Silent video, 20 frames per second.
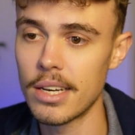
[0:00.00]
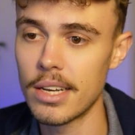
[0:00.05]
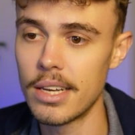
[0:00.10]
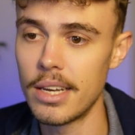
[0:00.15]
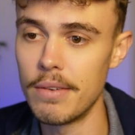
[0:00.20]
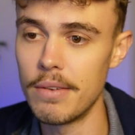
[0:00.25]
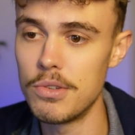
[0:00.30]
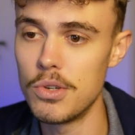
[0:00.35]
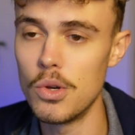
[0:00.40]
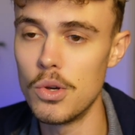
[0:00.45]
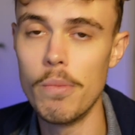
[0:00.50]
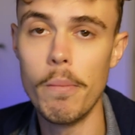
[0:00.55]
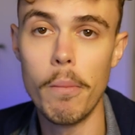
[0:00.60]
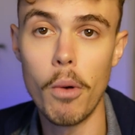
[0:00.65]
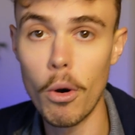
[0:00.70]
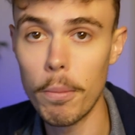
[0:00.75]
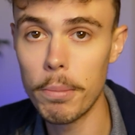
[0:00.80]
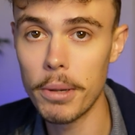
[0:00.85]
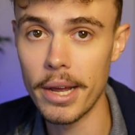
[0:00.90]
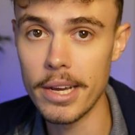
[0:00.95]
gives you
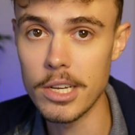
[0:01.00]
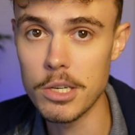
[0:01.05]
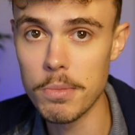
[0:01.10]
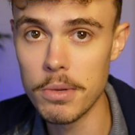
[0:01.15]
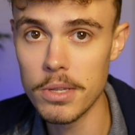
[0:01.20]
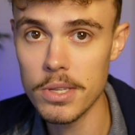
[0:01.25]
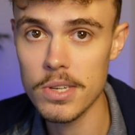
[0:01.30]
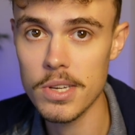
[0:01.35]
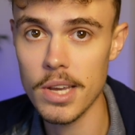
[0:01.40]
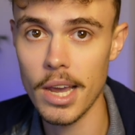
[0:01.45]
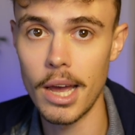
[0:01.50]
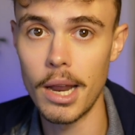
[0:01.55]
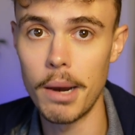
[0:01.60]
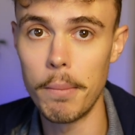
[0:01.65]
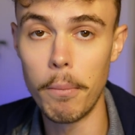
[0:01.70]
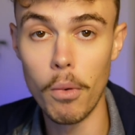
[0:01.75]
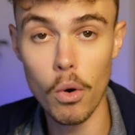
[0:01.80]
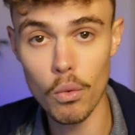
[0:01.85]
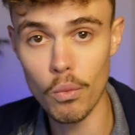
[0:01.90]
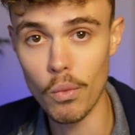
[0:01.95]
more placements and
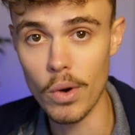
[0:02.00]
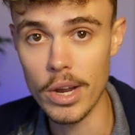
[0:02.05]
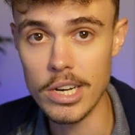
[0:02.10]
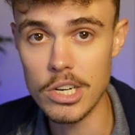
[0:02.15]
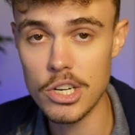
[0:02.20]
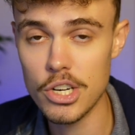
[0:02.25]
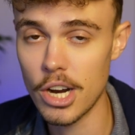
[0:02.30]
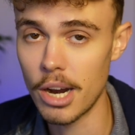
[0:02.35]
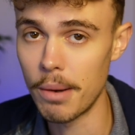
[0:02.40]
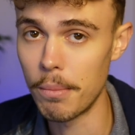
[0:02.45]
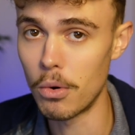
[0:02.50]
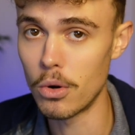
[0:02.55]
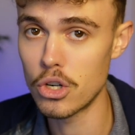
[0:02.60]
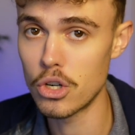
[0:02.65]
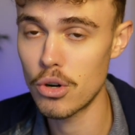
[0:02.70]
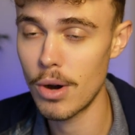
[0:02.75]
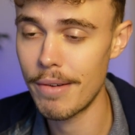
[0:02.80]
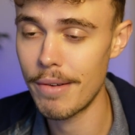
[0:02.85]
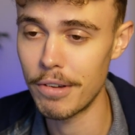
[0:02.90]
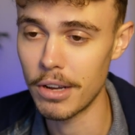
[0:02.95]
more reach and more
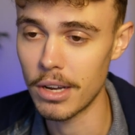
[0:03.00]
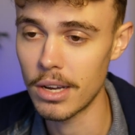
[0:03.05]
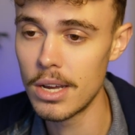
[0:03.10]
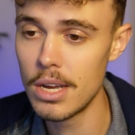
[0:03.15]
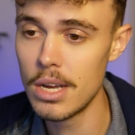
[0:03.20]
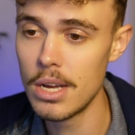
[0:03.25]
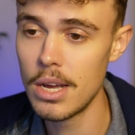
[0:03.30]
traffic.